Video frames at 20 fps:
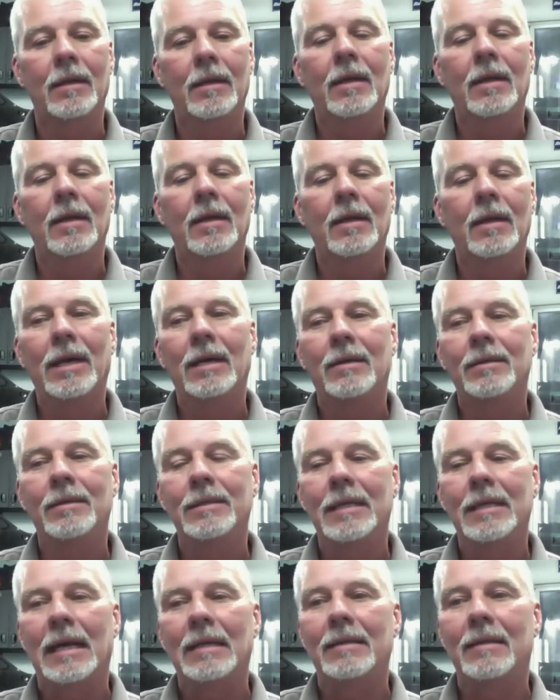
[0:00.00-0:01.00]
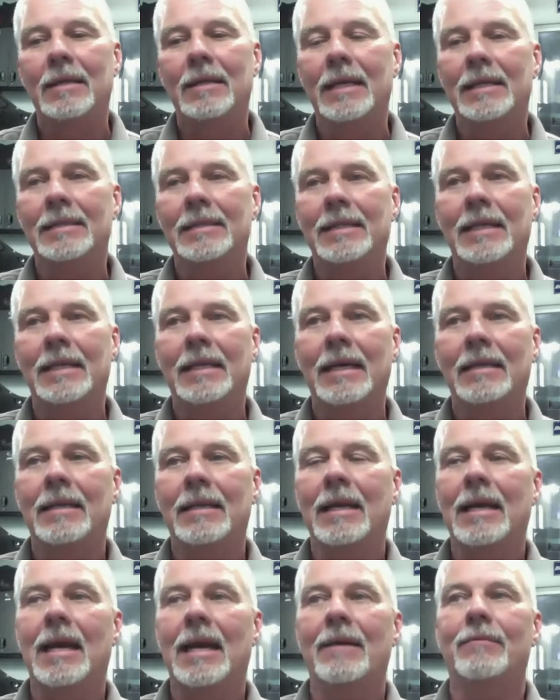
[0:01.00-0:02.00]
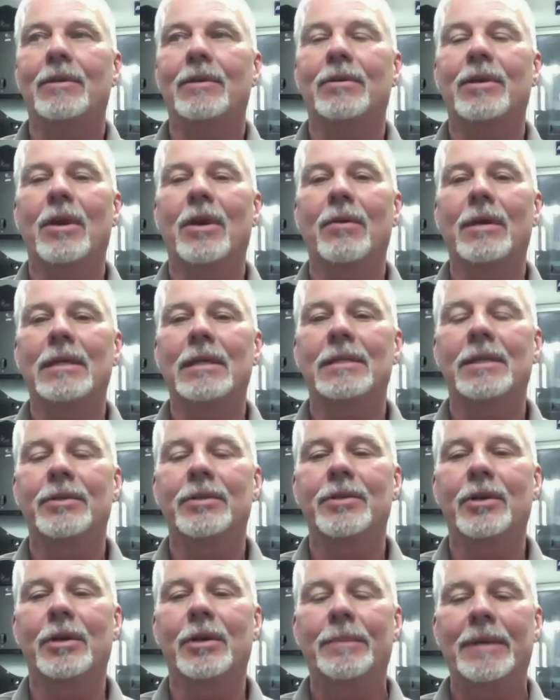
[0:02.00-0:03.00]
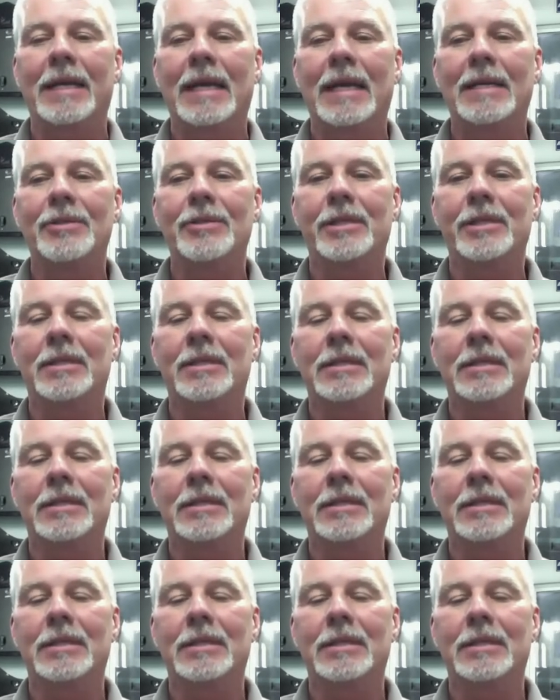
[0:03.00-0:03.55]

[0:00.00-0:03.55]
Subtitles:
Well, like I said, they have their coatings in Europe and Asia.